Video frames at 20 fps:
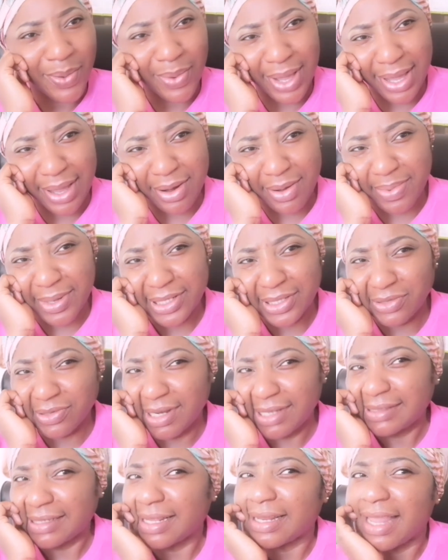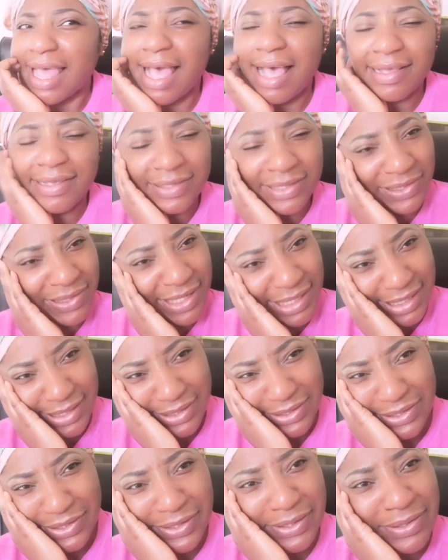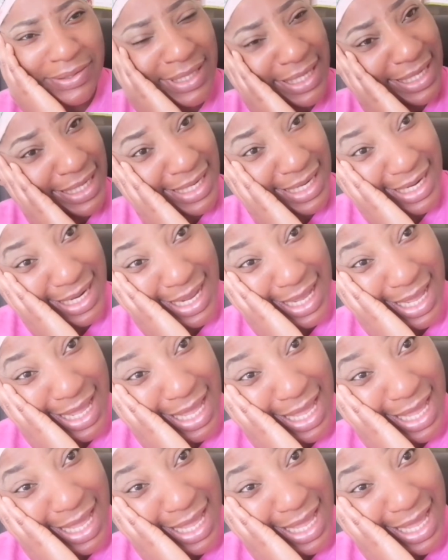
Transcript: waking up and dressing in house dress and just looking,